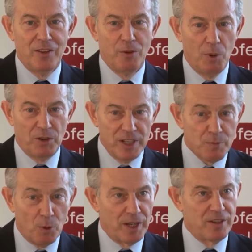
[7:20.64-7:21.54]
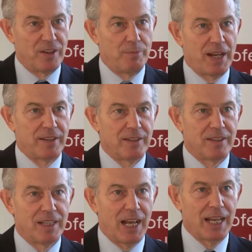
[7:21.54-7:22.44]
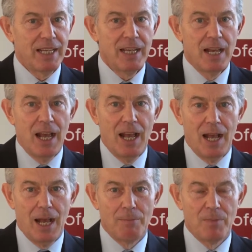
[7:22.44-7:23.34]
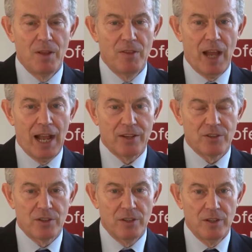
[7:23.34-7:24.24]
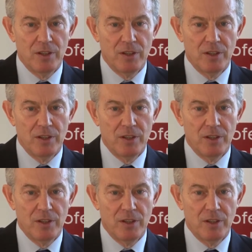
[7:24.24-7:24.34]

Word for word: the world is more interdependent today, um, that